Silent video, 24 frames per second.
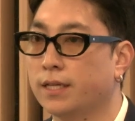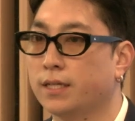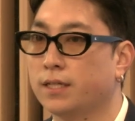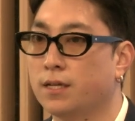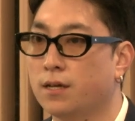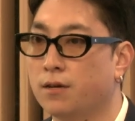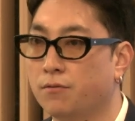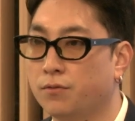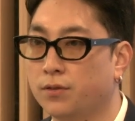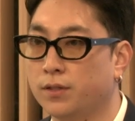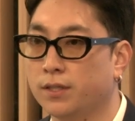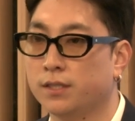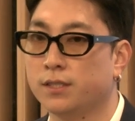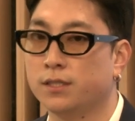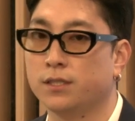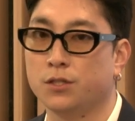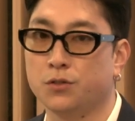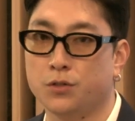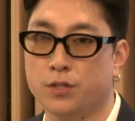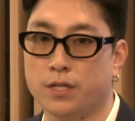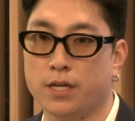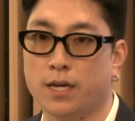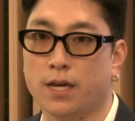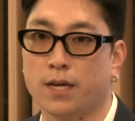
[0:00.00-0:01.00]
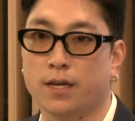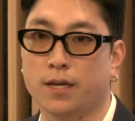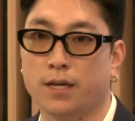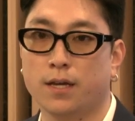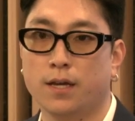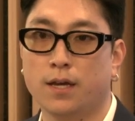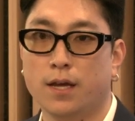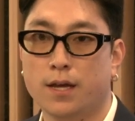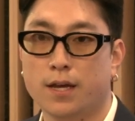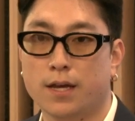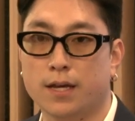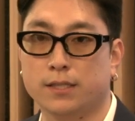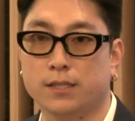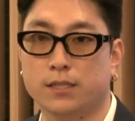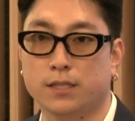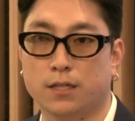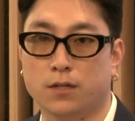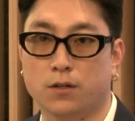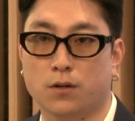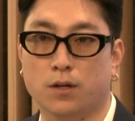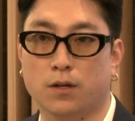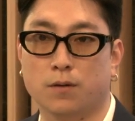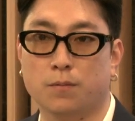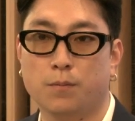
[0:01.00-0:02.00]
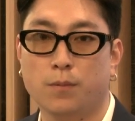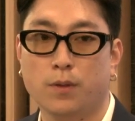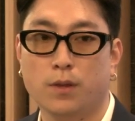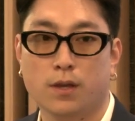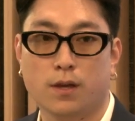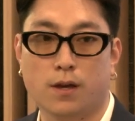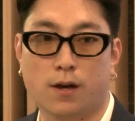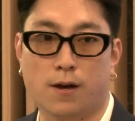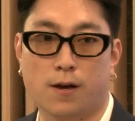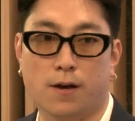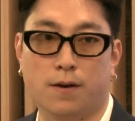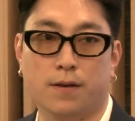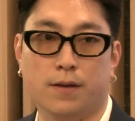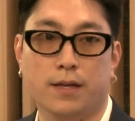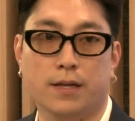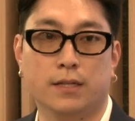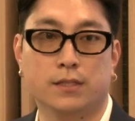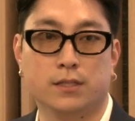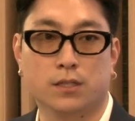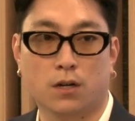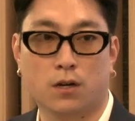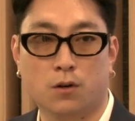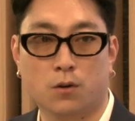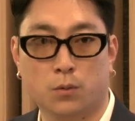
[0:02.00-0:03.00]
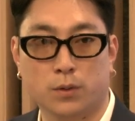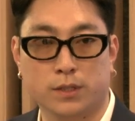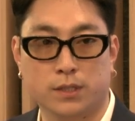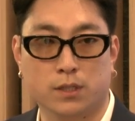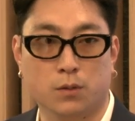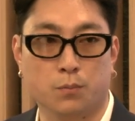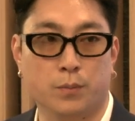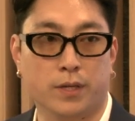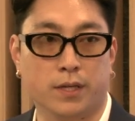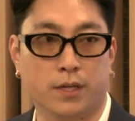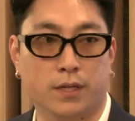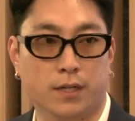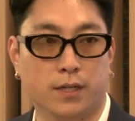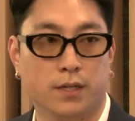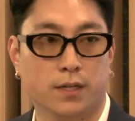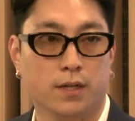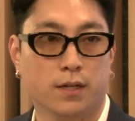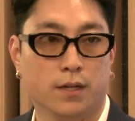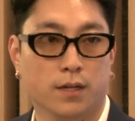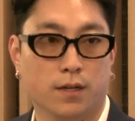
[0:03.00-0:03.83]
like Netflix, UTA, et cetera, is always a big,